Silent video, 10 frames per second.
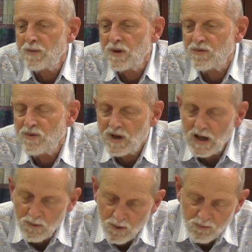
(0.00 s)
That,
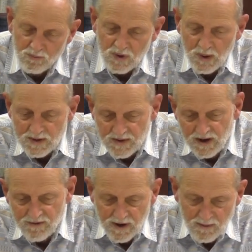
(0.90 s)
that I won't go into
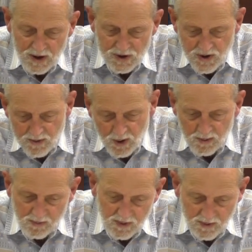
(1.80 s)
that very much at the
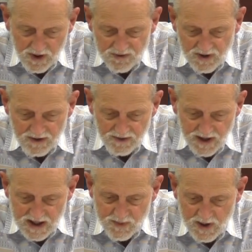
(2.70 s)
moment, that's really for
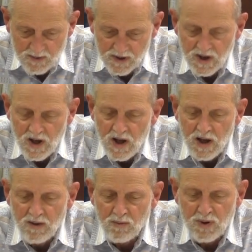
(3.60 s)
next week, but
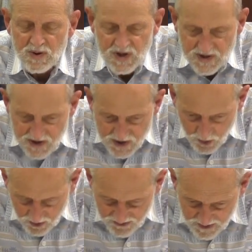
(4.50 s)
the process is
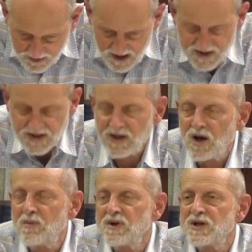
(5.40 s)
called
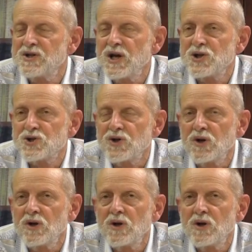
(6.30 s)
Vipassana meditation.